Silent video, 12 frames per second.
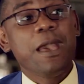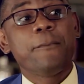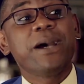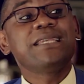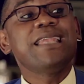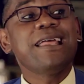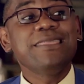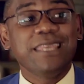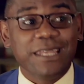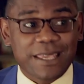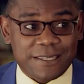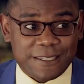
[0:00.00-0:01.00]
but
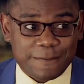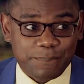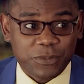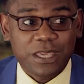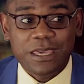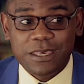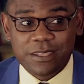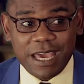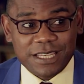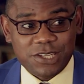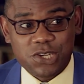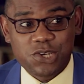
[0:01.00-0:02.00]
nonetheless,
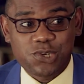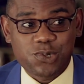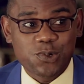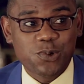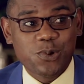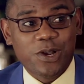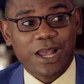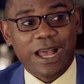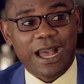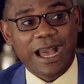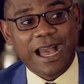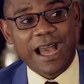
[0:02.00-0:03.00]
that issue,
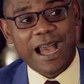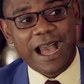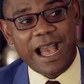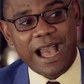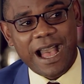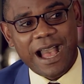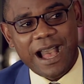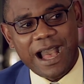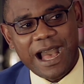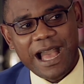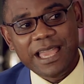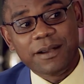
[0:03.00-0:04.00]

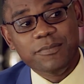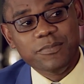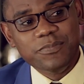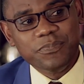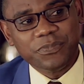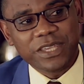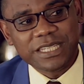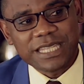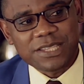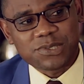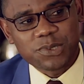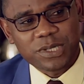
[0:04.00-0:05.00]
it
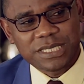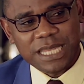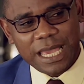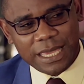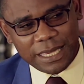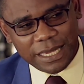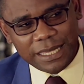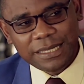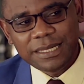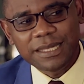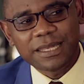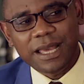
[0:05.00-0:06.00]
has not
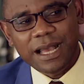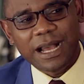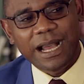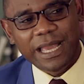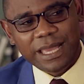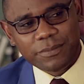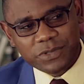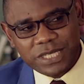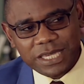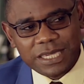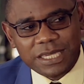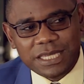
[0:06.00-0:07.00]
ended. I am
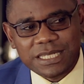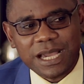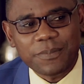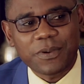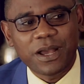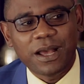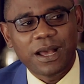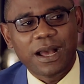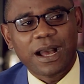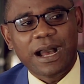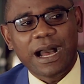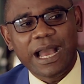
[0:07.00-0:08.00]
taking it up.
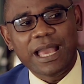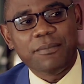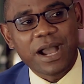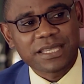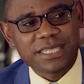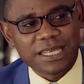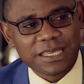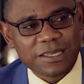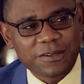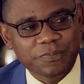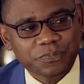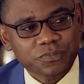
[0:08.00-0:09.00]
I am
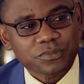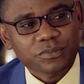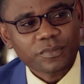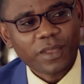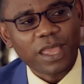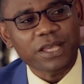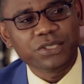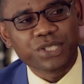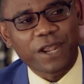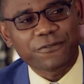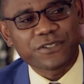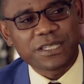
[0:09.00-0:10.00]
actually
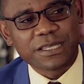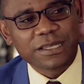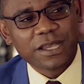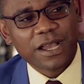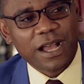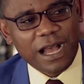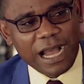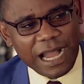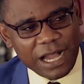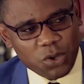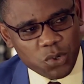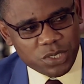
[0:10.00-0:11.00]
drafting
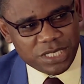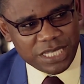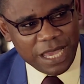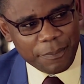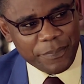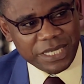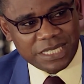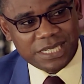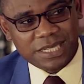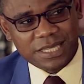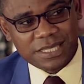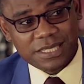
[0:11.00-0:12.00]
court
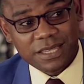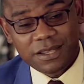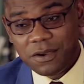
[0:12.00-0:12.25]
petitions